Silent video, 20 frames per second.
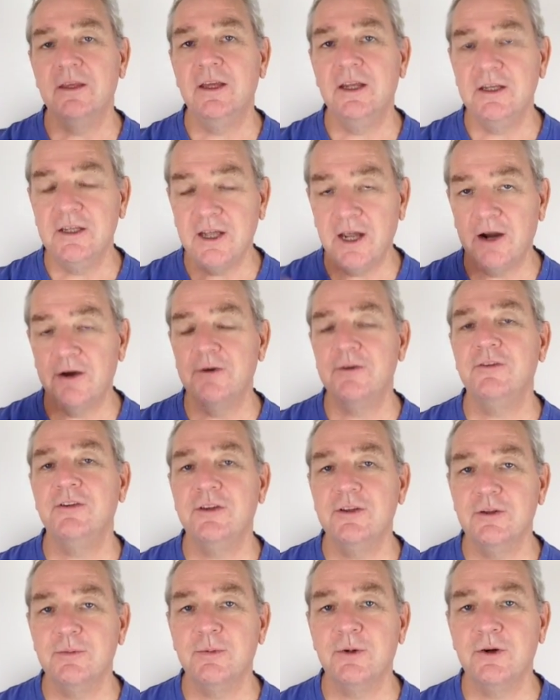
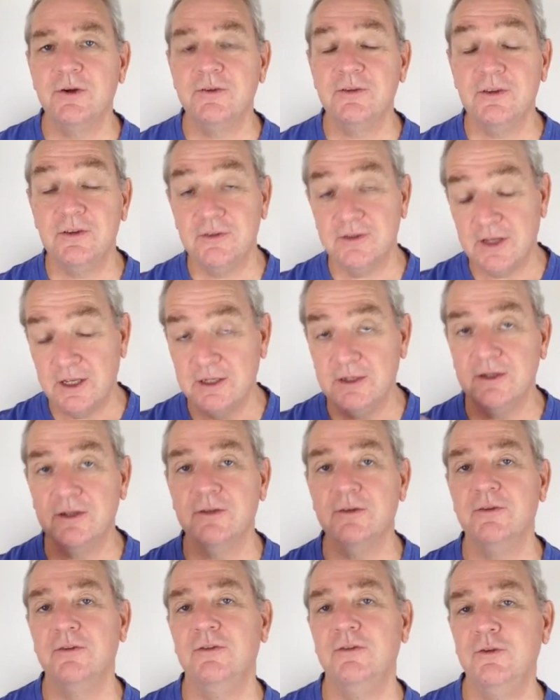encouraging the process and
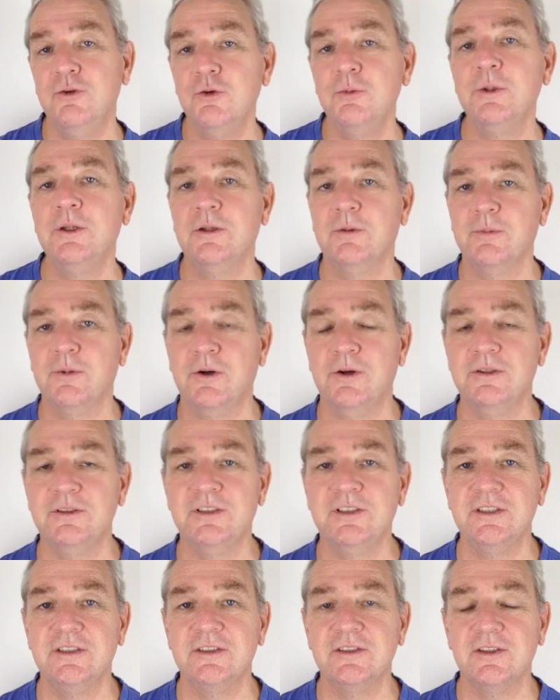consuming the
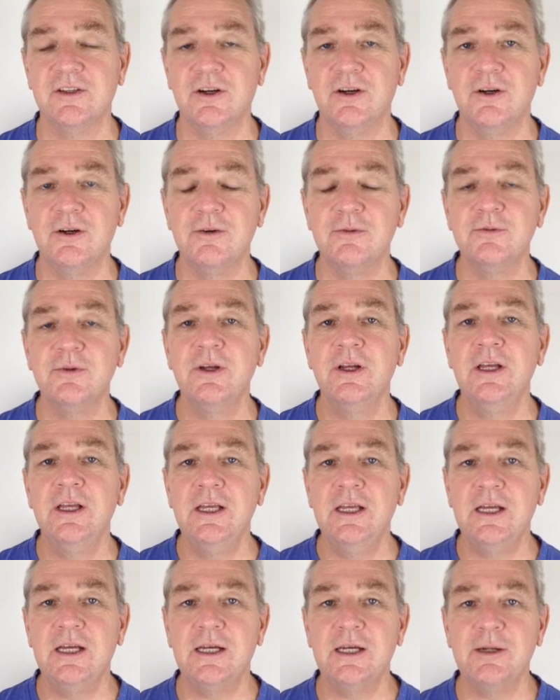process of
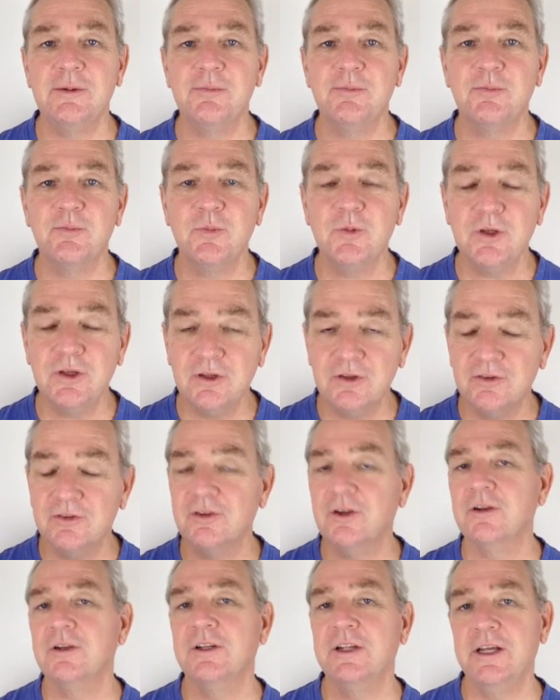
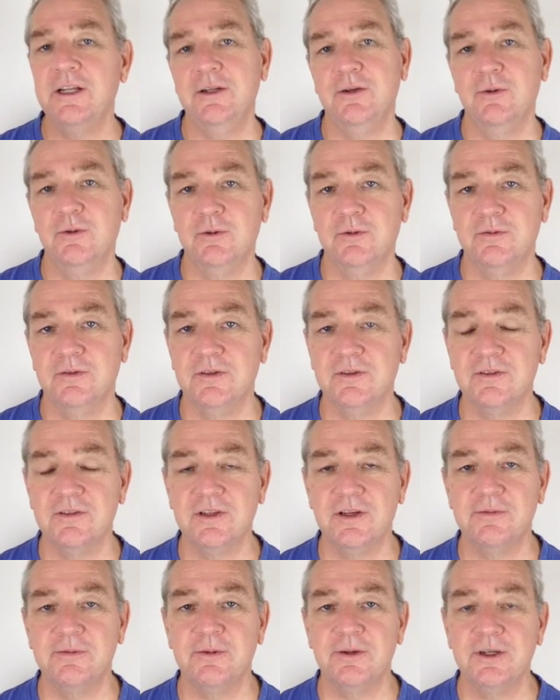consolidating all of this
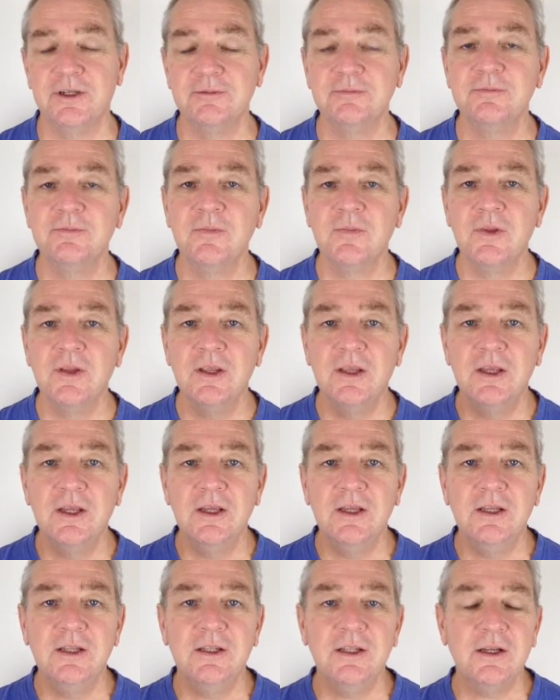suffering.
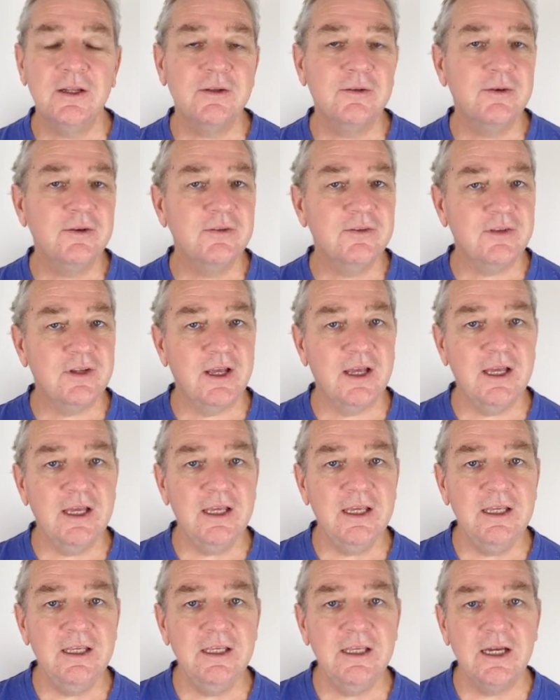Now, there is
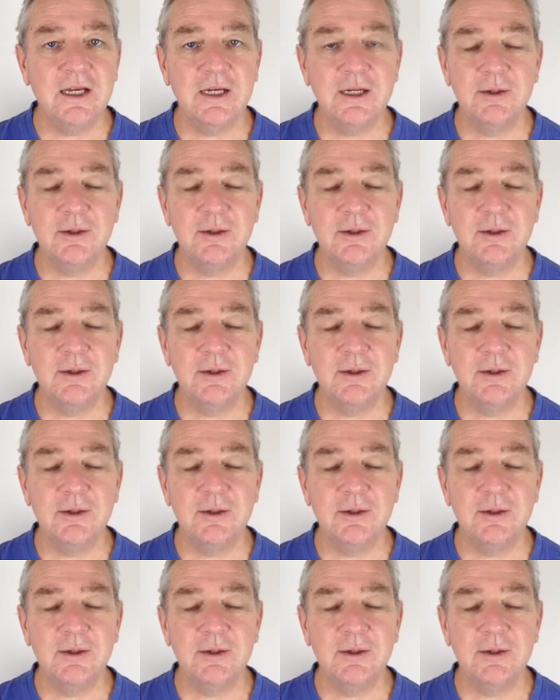a